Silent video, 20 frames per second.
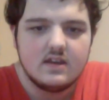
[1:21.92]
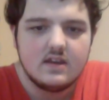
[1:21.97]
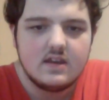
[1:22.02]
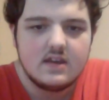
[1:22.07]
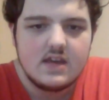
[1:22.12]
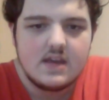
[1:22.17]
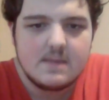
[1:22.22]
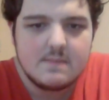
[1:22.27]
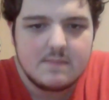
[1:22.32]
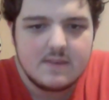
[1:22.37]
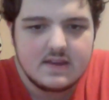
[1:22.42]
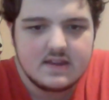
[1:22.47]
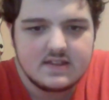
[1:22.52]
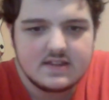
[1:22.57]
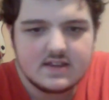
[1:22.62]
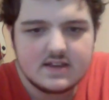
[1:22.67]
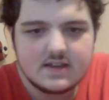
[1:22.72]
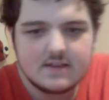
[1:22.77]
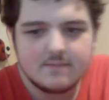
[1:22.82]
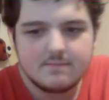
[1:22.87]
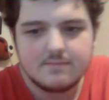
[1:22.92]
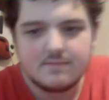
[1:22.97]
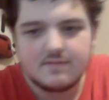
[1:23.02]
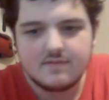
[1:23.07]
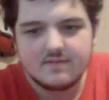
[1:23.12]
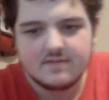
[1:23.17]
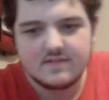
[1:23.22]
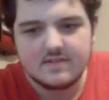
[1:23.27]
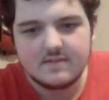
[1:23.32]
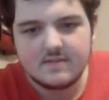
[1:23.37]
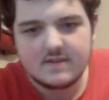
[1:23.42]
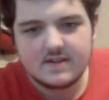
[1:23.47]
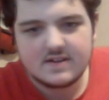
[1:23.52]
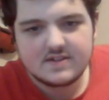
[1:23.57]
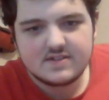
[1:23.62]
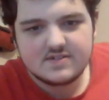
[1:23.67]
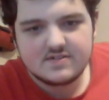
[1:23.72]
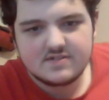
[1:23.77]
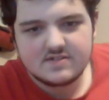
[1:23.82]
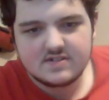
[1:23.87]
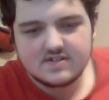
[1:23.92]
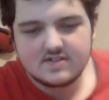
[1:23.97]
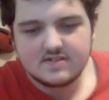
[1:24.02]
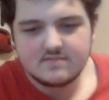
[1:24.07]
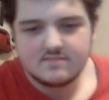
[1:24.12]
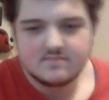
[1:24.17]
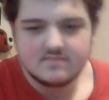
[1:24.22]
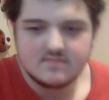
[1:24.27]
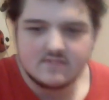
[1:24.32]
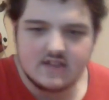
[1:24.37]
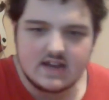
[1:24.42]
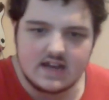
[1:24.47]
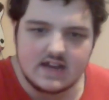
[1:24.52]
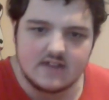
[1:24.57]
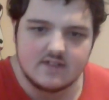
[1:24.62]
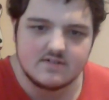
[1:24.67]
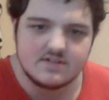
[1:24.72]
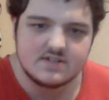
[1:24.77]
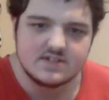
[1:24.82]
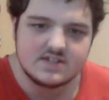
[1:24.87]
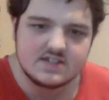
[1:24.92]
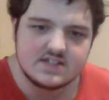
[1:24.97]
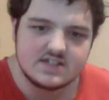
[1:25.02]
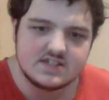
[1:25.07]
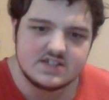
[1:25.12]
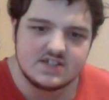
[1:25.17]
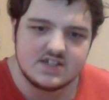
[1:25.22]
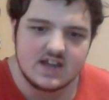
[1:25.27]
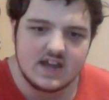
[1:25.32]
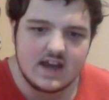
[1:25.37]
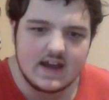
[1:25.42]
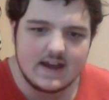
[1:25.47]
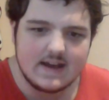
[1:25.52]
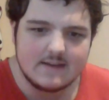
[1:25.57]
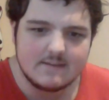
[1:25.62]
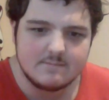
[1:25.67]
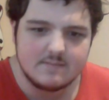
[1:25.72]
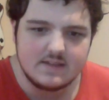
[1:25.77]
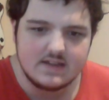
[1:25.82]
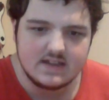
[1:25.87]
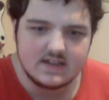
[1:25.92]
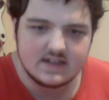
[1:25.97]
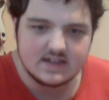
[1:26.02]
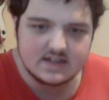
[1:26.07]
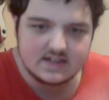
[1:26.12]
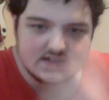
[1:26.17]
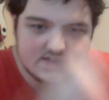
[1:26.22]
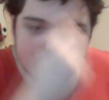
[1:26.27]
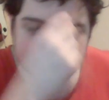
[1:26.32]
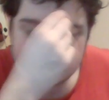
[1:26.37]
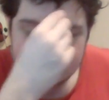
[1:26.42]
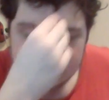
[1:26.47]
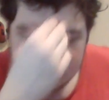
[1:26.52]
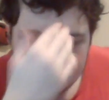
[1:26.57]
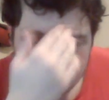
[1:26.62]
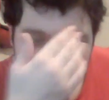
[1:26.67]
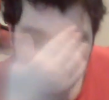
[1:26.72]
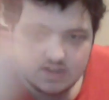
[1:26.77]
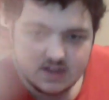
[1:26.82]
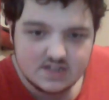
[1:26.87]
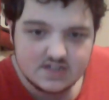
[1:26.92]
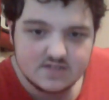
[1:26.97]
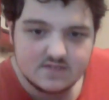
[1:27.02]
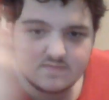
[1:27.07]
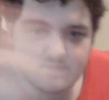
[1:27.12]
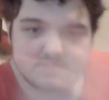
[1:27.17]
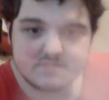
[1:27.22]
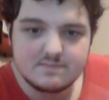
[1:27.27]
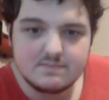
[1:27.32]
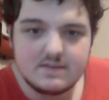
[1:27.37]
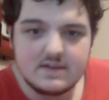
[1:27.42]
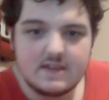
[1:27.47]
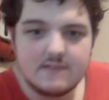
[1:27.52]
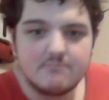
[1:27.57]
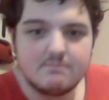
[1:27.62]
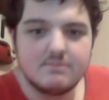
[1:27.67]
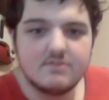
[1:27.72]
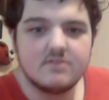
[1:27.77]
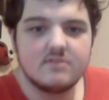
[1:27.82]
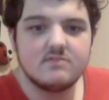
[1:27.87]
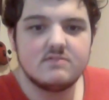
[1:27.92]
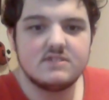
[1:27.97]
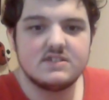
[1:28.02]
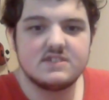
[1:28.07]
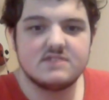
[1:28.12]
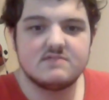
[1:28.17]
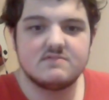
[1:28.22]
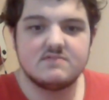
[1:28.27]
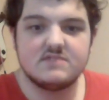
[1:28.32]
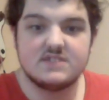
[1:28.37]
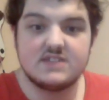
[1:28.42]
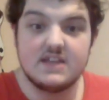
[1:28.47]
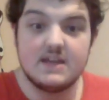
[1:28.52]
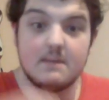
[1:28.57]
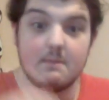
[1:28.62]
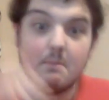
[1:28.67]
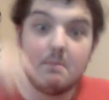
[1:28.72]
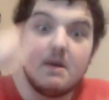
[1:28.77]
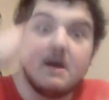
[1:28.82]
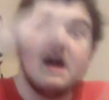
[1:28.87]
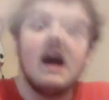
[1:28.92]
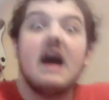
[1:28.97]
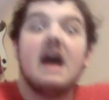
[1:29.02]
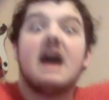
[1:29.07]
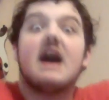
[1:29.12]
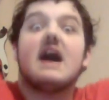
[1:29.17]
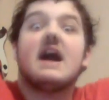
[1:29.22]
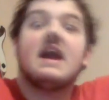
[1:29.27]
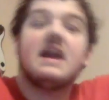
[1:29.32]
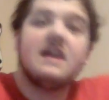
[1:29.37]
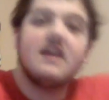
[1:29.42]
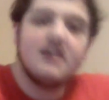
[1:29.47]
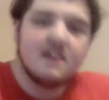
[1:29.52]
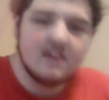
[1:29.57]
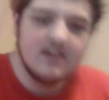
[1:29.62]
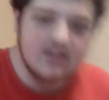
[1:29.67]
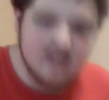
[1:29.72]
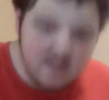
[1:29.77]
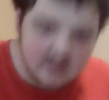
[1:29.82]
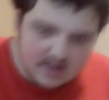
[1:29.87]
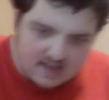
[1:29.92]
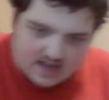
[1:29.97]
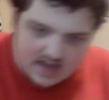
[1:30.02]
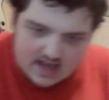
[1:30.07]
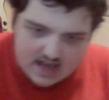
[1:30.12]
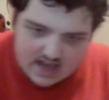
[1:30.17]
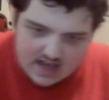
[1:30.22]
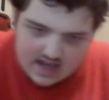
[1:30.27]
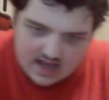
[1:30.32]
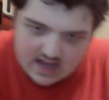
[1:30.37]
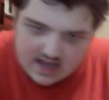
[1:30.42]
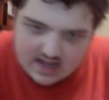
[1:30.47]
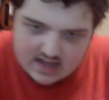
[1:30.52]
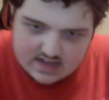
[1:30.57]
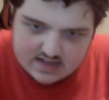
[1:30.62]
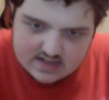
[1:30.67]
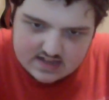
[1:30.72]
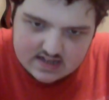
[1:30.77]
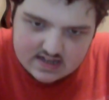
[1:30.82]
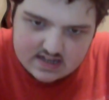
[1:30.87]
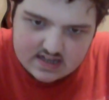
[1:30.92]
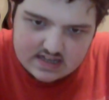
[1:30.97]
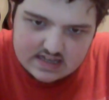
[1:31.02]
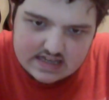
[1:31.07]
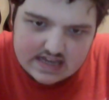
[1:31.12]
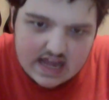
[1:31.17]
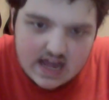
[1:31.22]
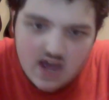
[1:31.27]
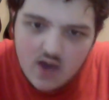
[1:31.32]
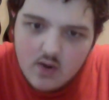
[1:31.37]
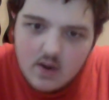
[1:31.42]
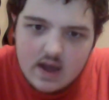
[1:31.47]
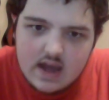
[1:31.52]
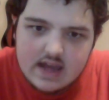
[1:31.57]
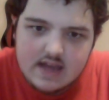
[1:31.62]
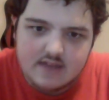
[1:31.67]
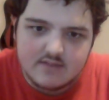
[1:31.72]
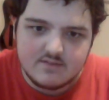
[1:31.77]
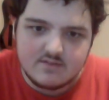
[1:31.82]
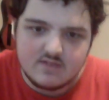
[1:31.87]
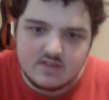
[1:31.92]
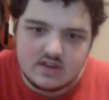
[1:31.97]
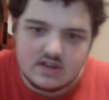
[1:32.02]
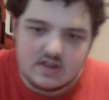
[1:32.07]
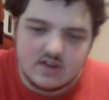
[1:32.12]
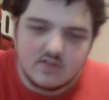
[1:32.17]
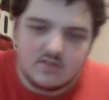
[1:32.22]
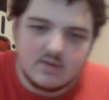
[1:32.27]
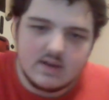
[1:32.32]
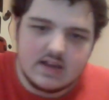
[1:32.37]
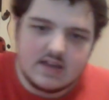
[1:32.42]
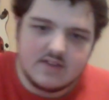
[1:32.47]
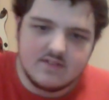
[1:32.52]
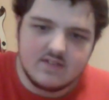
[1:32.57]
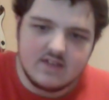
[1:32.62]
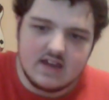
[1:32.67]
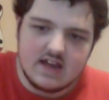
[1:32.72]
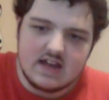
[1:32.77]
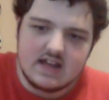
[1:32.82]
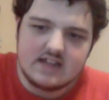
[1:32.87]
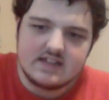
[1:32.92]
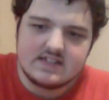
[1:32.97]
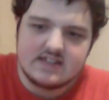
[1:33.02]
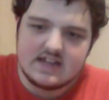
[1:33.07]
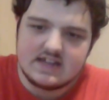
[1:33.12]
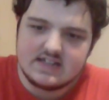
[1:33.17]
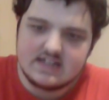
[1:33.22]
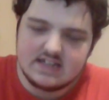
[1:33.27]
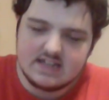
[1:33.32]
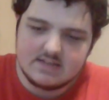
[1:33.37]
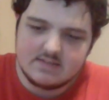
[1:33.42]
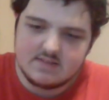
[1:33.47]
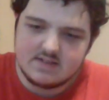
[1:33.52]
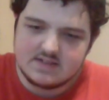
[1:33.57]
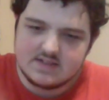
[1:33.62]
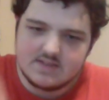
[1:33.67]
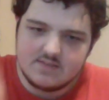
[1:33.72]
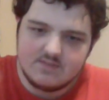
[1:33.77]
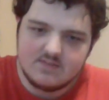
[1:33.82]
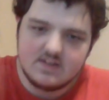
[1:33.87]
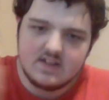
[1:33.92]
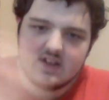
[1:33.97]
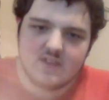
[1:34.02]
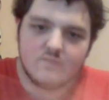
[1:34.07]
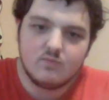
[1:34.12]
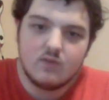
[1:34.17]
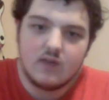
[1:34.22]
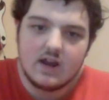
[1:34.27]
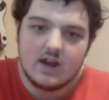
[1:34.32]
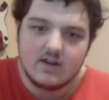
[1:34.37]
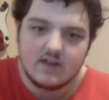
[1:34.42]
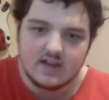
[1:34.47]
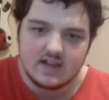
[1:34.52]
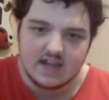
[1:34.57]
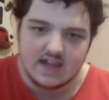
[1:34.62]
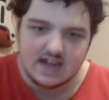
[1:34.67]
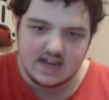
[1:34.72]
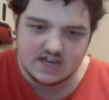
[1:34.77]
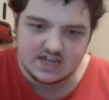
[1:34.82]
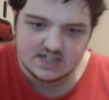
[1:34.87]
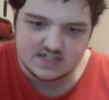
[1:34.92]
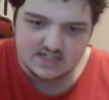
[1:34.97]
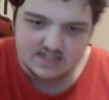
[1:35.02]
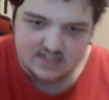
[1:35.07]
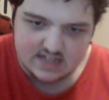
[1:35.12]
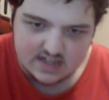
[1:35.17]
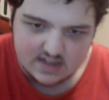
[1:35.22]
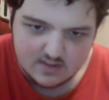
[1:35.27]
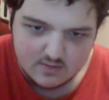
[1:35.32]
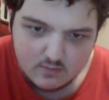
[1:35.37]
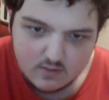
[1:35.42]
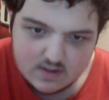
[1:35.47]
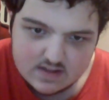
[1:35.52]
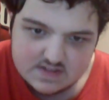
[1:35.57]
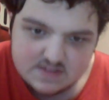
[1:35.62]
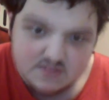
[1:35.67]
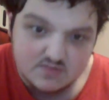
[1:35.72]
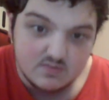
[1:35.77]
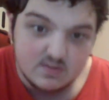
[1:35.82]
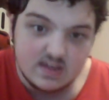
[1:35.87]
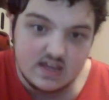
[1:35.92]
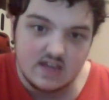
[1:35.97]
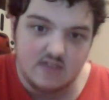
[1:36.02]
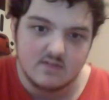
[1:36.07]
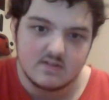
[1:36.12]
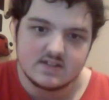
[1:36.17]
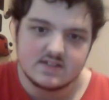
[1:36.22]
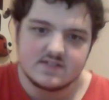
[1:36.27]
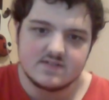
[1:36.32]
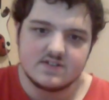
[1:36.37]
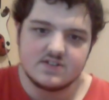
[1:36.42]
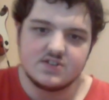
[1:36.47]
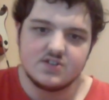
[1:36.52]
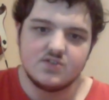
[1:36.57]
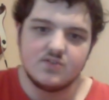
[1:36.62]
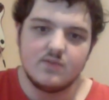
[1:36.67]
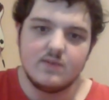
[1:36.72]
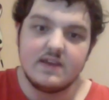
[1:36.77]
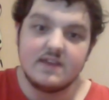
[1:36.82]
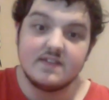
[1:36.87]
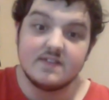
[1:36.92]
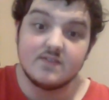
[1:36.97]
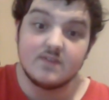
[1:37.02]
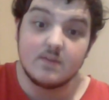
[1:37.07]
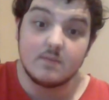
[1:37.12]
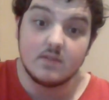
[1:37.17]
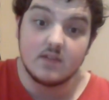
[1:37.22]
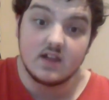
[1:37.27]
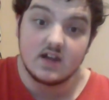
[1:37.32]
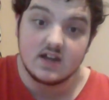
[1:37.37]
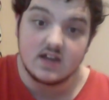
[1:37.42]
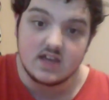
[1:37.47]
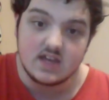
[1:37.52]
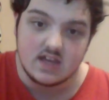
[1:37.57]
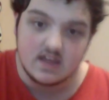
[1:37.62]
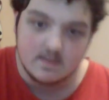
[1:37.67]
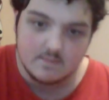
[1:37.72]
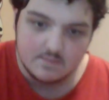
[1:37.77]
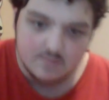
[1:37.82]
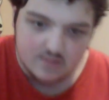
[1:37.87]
he picked up some extra hours in his job because a bunch of his people just said bye and now I have no way of contacting him except for like rare occasions, like once a week, once every two weeks if I'm lucky.